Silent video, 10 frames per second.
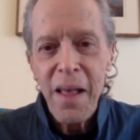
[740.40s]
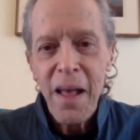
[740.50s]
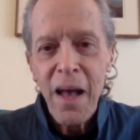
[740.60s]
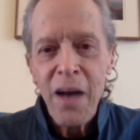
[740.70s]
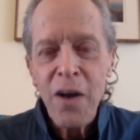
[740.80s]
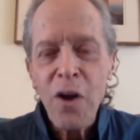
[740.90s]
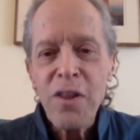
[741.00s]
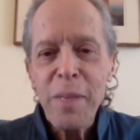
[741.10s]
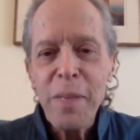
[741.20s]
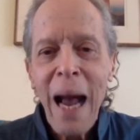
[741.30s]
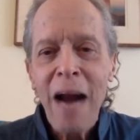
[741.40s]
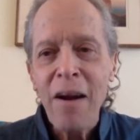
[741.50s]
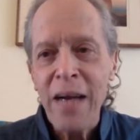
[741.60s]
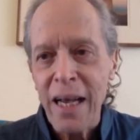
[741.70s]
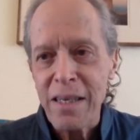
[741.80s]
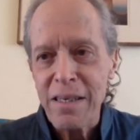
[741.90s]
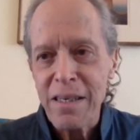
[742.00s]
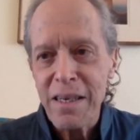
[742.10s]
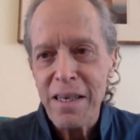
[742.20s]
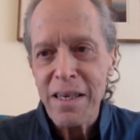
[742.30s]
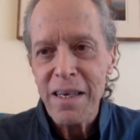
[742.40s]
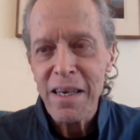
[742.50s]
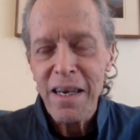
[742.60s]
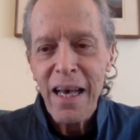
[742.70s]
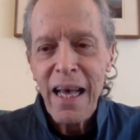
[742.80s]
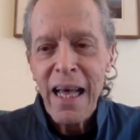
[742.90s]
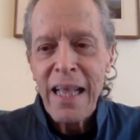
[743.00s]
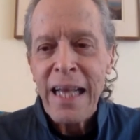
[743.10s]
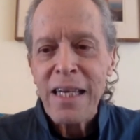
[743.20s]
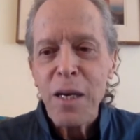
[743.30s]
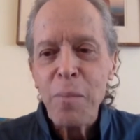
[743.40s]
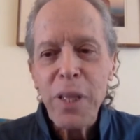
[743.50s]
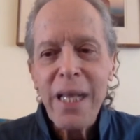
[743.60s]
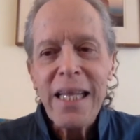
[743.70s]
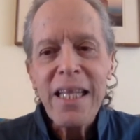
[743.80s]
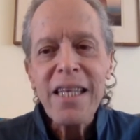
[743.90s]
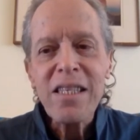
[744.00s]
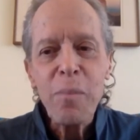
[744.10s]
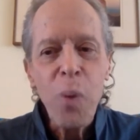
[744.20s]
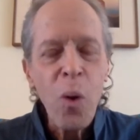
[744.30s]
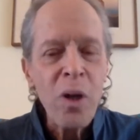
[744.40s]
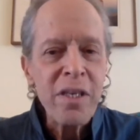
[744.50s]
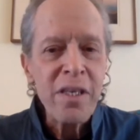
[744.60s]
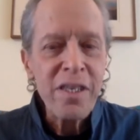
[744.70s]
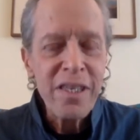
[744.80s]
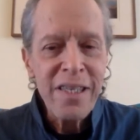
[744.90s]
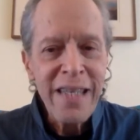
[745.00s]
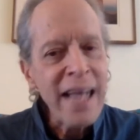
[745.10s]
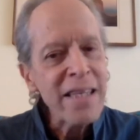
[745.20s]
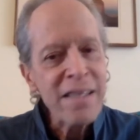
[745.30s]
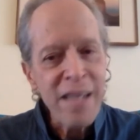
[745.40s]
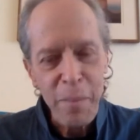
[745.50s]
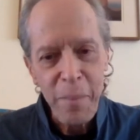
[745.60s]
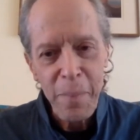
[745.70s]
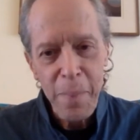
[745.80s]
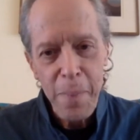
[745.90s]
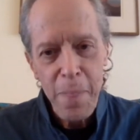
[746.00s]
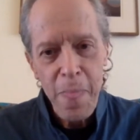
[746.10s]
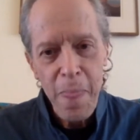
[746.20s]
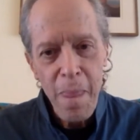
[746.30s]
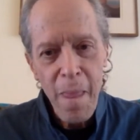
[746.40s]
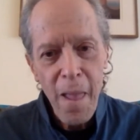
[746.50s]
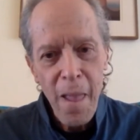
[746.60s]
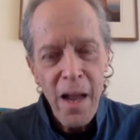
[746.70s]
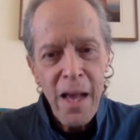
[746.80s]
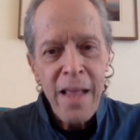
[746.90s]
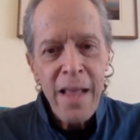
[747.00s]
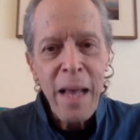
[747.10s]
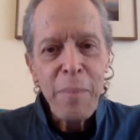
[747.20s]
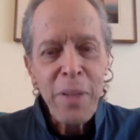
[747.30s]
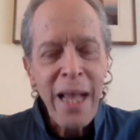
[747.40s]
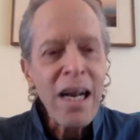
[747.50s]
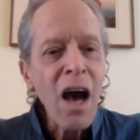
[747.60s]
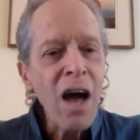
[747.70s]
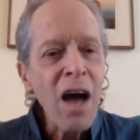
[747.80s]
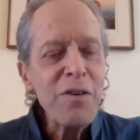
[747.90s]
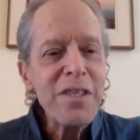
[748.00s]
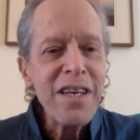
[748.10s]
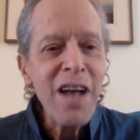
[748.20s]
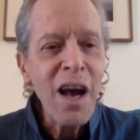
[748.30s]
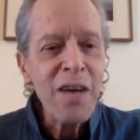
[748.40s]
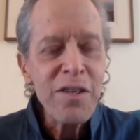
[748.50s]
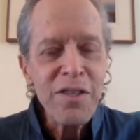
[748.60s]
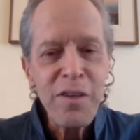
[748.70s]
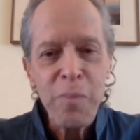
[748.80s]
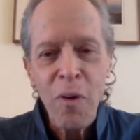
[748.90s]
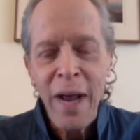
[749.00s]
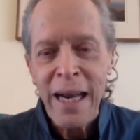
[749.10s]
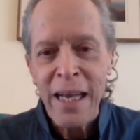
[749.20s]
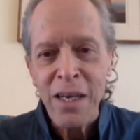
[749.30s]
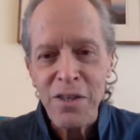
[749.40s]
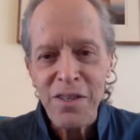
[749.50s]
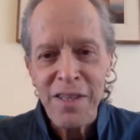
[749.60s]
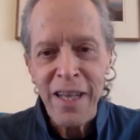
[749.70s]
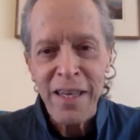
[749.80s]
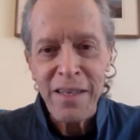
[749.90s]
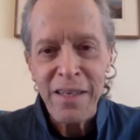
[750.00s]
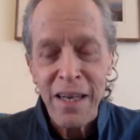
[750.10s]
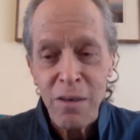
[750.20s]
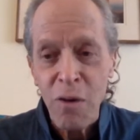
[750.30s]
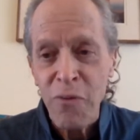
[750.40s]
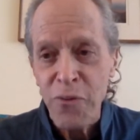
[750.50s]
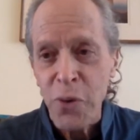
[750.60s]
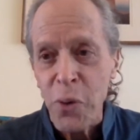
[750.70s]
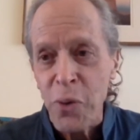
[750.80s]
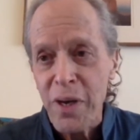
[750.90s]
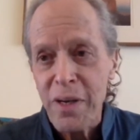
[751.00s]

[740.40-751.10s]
an earthly paradise that completely supports and sustains them. They plant hundreds and hundreds of perennials that grow food,